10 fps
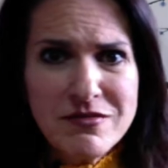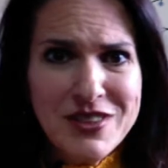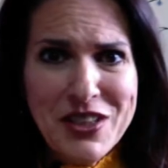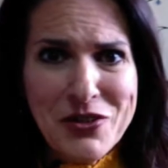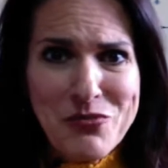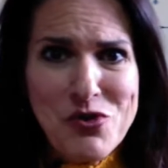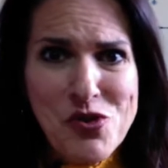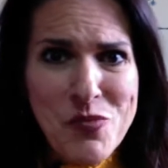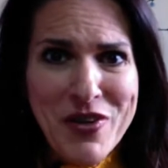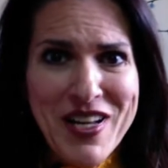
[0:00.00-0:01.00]
you know,
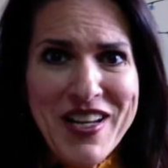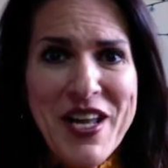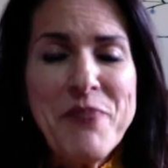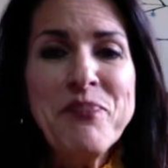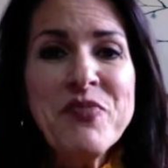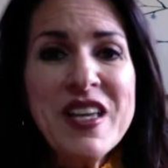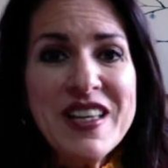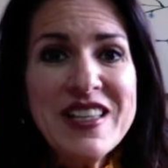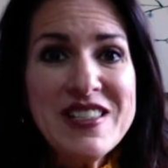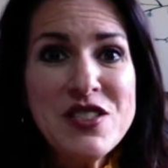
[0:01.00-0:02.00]
tripping on it.
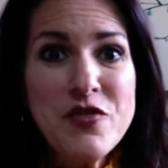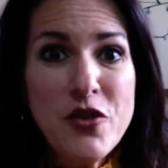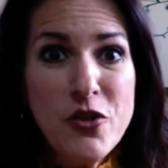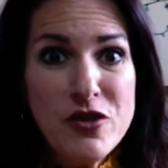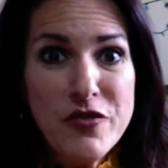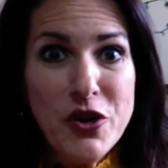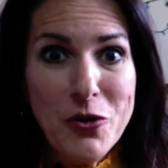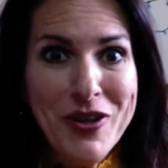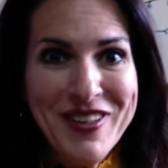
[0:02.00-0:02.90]
This is for those of you